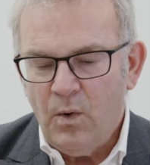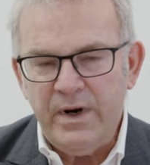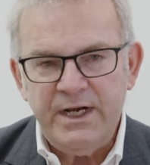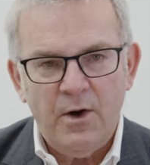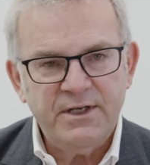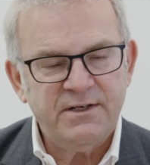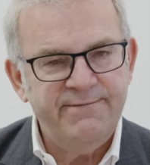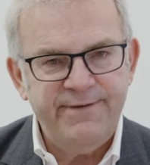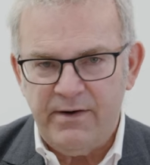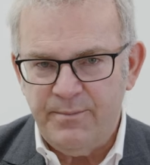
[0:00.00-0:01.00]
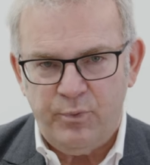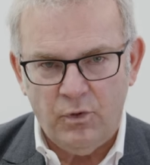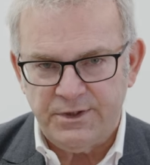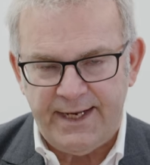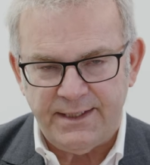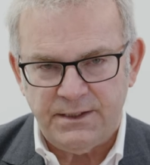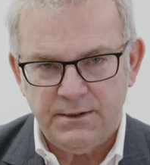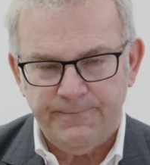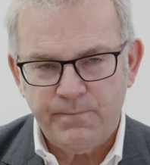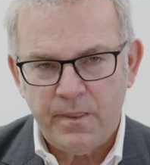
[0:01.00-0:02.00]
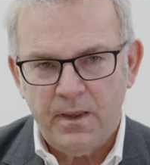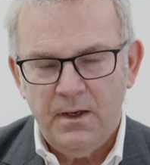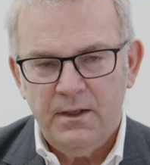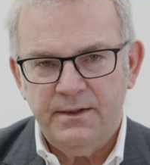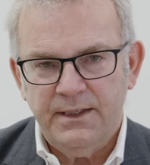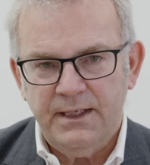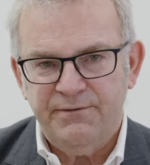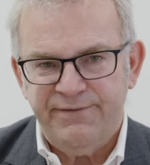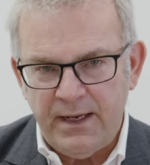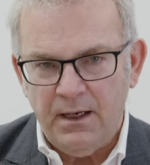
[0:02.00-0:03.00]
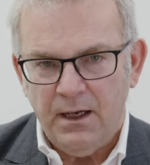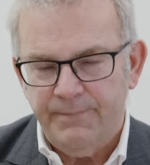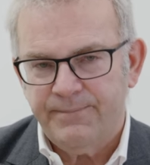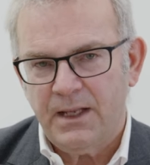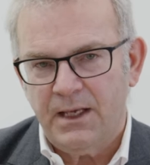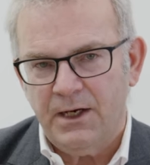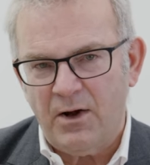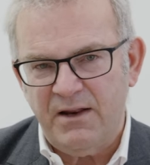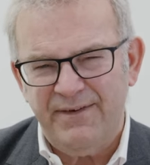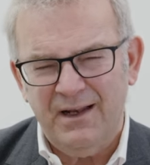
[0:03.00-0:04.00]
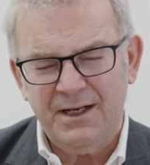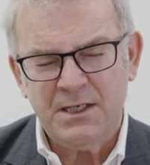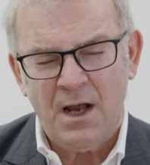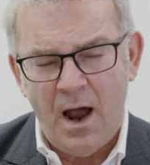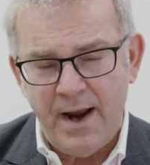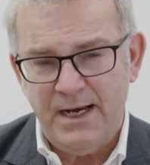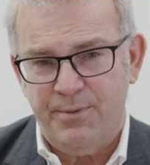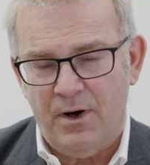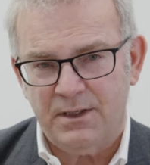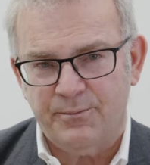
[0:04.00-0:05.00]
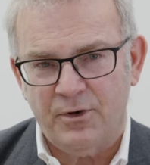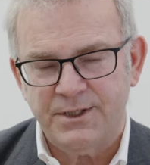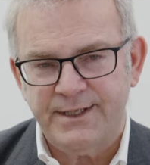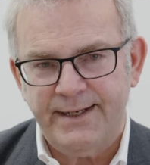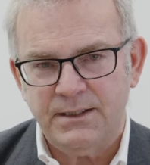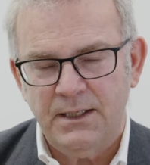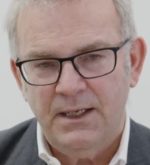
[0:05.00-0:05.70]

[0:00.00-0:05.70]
We know it's a very poor test. The finger can only feel a tiny part of the prostate.